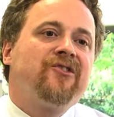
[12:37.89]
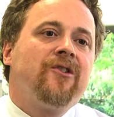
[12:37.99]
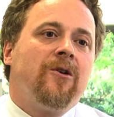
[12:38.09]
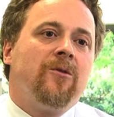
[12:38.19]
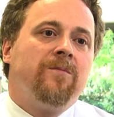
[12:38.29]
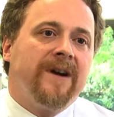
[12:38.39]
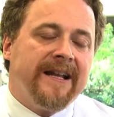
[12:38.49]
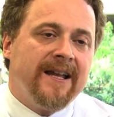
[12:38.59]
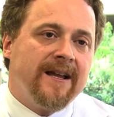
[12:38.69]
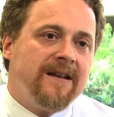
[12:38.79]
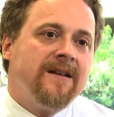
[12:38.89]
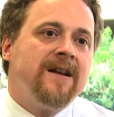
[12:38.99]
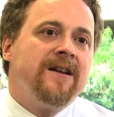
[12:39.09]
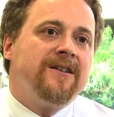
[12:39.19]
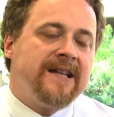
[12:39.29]
So again,
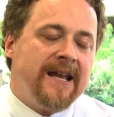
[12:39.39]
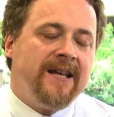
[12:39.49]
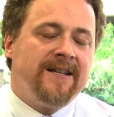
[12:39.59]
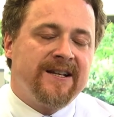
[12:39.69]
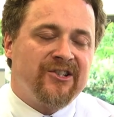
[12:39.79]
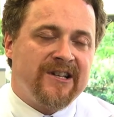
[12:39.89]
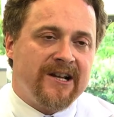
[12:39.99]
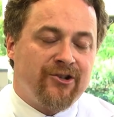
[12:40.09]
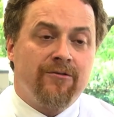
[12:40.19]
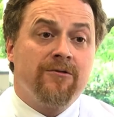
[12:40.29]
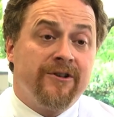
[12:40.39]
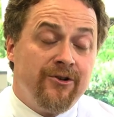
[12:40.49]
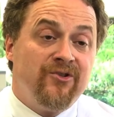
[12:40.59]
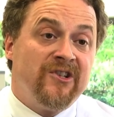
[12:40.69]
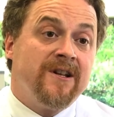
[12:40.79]
taking testosterone or
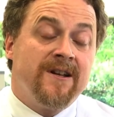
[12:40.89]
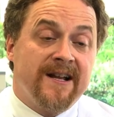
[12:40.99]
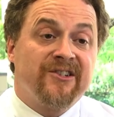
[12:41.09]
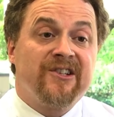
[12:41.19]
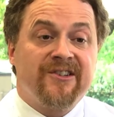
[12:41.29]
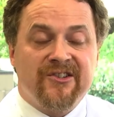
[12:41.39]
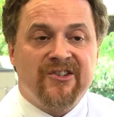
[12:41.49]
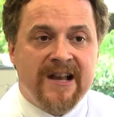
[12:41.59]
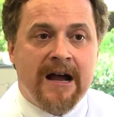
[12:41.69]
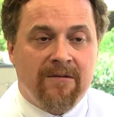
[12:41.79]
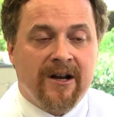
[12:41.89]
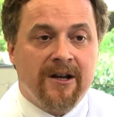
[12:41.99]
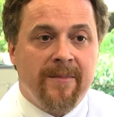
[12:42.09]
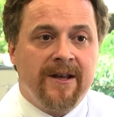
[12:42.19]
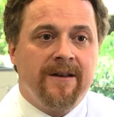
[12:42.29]
using it in excess is not
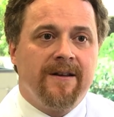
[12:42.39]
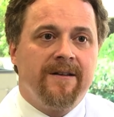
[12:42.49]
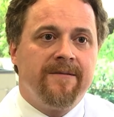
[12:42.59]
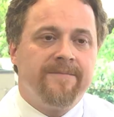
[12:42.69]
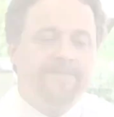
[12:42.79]
recommended.